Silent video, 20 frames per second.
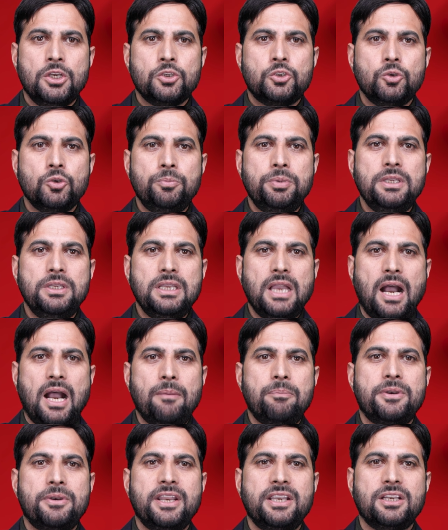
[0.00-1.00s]
To be
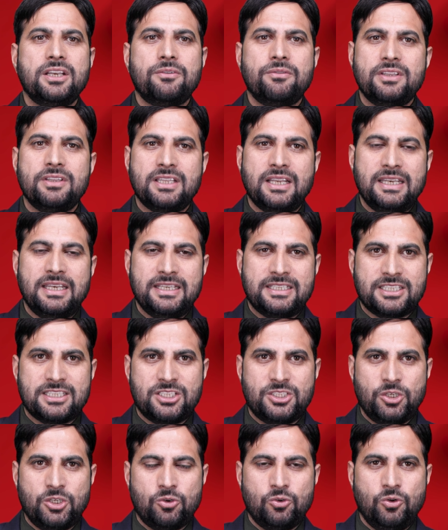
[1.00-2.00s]
updated with the
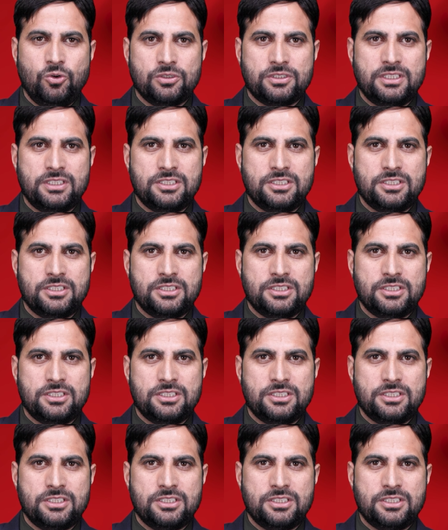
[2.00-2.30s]
latest technology,